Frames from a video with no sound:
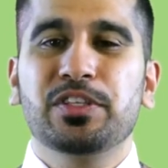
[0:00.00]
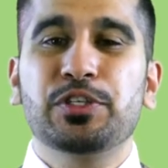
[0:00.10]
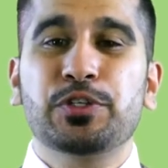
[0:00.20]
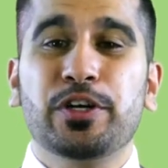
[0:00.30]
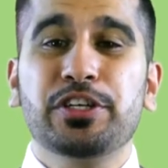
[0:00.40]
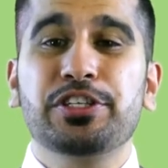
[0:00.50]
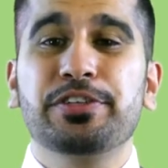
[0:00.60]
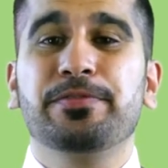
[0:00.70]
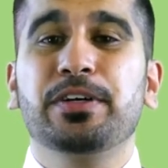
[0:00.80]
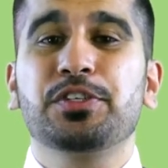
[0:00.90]
the structure
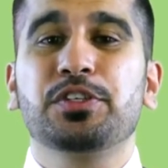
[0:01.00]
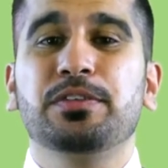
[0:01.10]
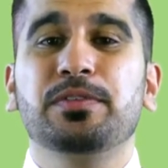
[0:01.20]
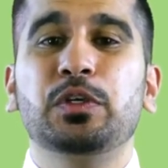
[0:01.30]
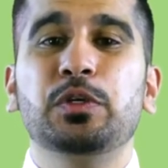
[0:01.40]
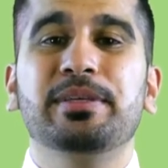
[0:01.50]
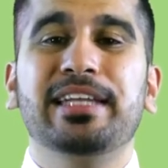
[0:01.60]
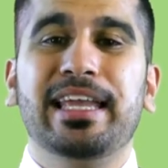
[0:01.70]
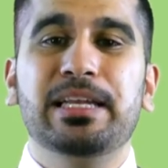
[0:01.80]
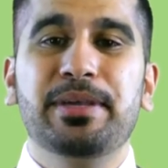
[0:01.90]
and function of the
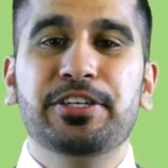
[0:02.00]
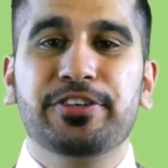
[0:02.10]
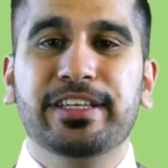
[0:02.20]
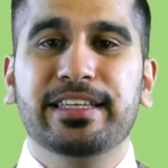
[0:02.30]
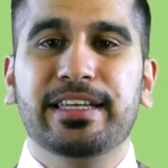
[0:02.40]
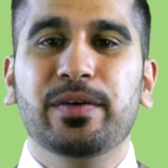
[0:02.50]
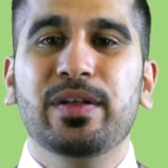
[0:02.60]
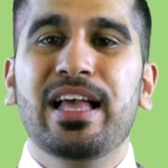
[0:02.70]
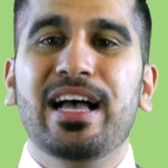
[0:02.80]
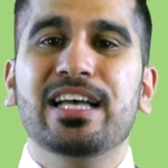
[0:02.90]
human alimentary canal,